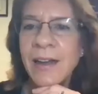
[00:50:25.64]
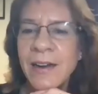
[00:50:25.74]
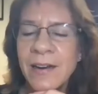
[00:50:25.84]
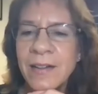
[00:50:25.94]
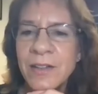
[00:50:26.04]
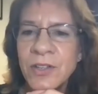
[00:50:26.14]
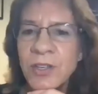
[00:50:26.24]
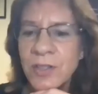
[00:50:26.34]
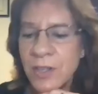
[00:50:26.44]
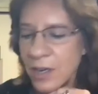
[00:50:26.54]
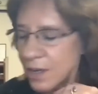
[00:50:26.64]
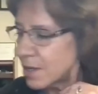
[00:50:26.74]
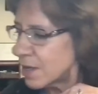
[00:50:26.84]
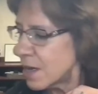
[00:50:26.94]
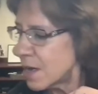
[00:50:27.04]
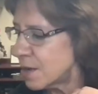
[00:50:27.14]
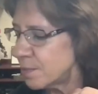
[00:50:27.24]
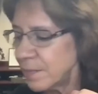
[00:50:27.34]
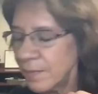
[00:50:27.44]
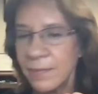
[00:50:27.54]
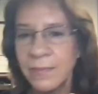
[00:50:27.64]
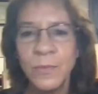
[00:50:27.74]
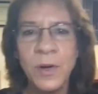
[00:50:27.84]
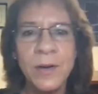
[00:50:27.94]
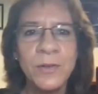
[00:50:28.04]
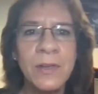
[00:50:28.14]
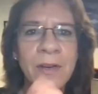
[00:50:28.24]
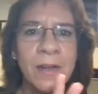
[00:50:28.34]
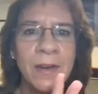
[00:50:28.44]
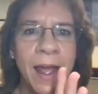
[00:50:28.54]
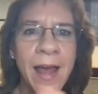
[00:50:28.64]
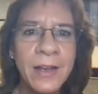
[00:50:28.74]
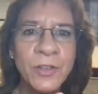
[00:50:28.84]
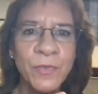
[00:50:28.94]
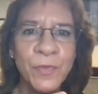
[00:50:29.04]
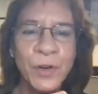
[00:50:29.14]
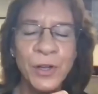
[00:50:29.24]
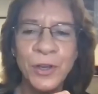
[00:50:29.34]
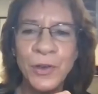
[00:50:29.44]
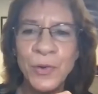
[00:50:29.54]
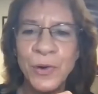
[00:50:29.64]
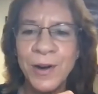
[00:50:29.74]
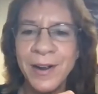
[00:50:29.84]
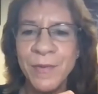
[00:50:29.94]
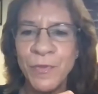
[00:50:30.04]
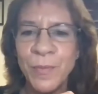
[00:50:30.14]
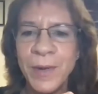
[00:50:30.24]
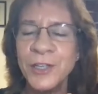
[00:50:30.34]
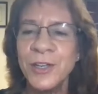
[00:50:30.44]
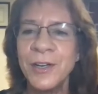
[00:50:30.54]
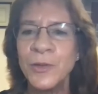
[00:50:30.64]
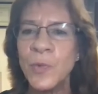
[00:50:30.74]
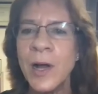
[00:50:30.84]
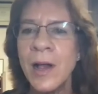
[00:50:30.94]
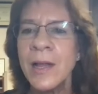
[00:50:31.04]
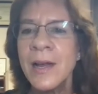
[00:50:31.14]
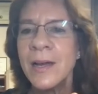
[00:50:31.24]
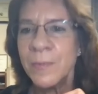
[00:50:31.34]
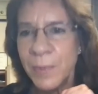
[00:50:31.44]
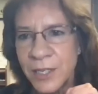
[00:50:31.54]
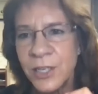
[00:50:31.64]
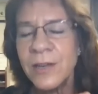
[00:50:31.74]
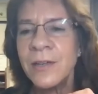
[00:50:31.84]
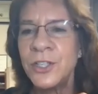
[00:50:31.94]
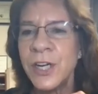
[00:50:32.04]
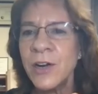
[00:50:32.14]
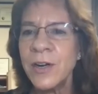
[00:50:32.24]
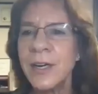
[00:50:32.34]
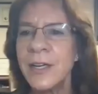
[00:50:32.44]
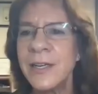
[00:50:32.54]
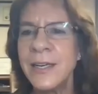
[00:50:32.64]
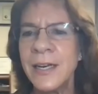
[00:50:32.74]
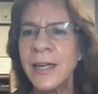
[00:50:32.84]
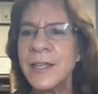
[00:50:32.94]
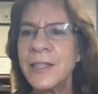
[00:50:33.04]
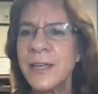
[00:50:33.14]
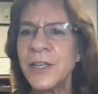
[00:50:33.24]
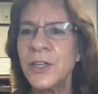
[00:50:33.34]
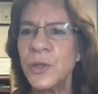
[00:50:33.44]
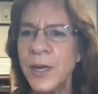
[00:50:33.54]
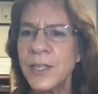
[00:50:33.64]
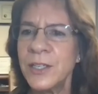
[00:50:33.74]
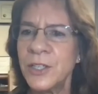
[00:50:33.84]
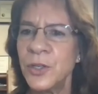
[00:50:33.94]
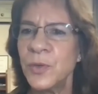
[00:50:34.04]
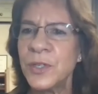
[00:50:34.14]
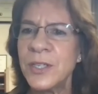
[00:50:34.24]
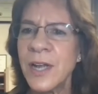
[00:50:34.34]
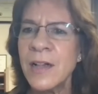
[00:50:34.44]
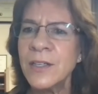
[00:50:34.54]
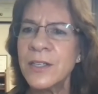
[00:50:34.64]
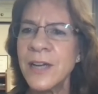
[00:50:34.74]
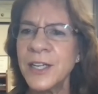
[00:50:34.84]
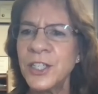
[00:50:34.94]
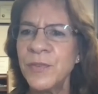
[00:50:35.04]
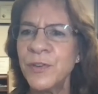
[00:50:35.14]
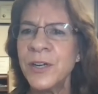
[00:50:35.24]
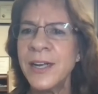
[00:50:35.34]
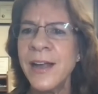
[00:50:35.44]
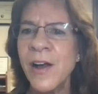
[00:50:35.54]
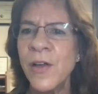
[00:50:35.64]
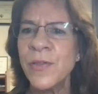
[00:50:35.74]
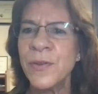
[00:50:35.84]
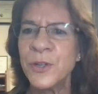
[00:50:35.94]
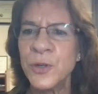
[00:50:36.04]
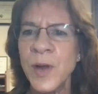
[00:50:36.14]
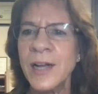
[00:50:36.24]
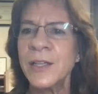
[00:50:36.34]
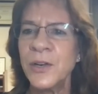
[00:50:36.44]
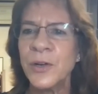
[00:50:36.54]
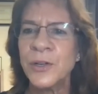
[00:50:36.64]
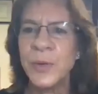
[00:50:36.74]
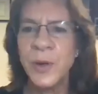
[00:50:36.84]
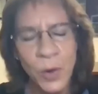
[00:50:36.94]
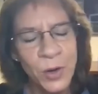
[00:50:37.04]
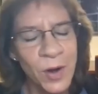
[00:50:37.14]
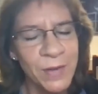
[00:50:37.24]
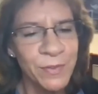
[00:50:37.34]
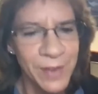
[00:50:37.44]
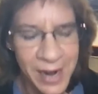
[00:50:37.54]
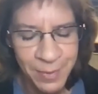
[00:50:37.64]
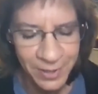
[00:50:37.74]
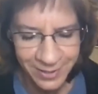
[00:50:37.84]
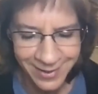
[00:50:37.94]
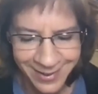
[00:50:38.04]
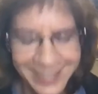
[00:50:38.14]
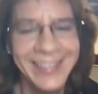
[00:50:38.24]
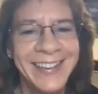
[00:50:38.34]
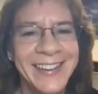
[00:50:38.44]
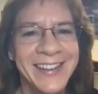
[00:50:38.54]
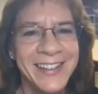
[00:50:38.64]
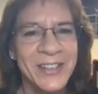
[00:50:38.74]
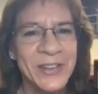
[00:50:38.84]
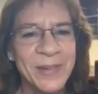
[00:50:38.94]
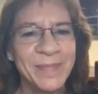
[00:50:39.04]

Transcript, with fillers: and this is a, um, what I was gonna ask for your information as well, but Jay already did it. He said, do I, do you sell Tai Chi for Knee Health directly, or do we order off of Amazon? So.